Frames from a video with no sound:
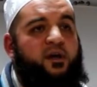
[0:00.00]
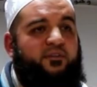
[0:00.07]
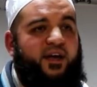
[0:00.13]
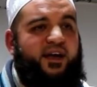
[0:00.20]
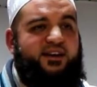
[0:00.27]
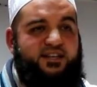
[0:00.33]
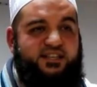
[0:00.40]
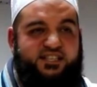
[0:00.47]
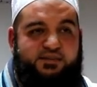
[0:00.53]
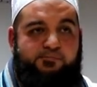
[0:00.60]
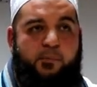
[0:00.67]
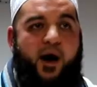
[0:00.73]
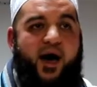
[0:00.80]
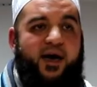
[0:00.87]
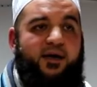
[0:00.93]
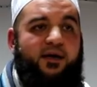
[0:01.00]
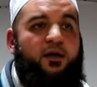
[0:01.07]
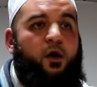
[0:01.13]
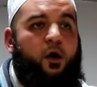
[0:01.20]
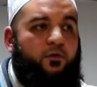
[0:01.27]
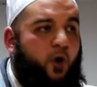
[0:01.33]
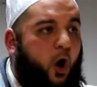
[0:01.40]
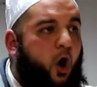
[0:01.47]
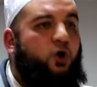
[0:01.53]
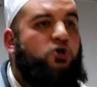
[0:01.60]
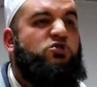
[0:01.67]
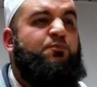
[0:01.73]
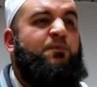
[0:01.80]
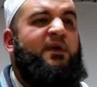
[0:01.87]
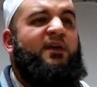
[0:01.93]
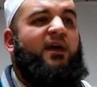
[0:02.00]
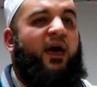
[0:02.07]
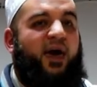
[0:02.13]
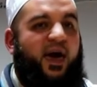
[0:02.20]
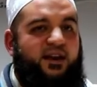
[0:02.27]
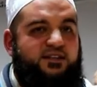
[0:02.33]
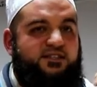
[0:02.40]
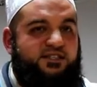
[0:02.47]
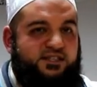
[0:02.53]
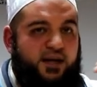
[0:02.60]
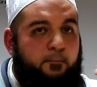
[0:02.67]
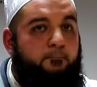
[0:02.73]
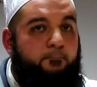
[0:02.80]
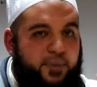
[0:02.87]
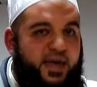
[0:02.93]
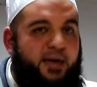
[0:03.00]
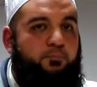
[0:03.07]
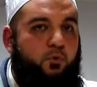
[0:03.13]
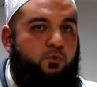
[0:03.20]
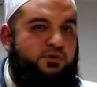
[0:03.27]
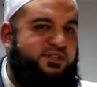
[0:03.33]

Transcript: that despite the odds being against some people,